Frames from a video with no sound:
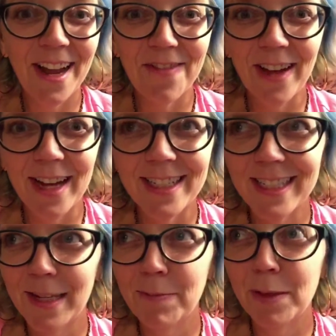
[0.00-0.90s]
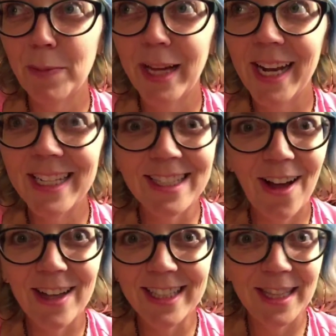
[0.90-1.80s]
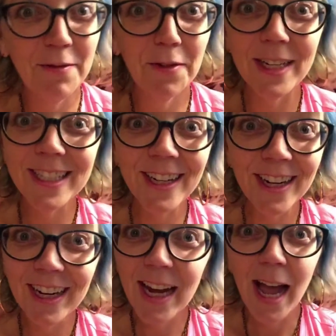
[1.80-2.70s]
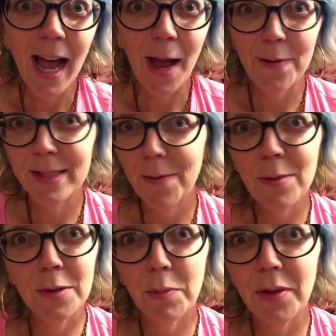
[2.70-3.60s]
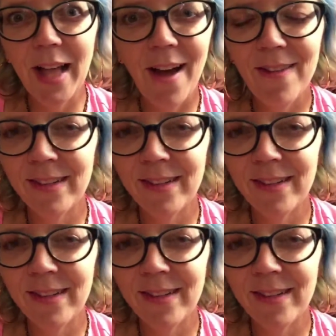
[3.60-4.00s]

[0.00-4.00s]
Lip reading: I've got some spaghetti sauce in the freezer I was able to pull out.